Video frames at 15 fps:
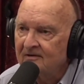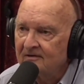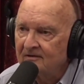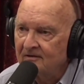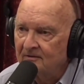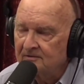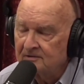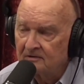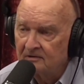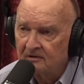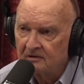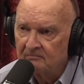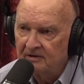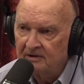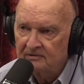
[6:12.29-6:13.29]
Lewis and Clark
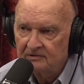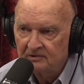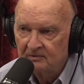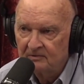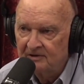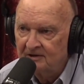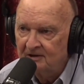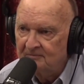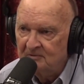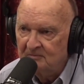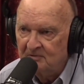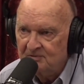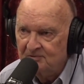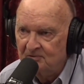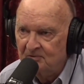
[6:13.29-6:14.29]
make their way up the
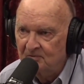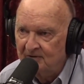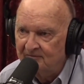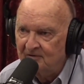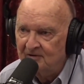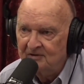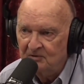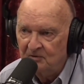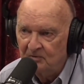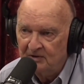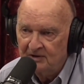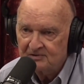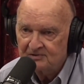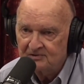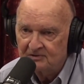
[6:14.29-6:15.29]
Missouri River into the West.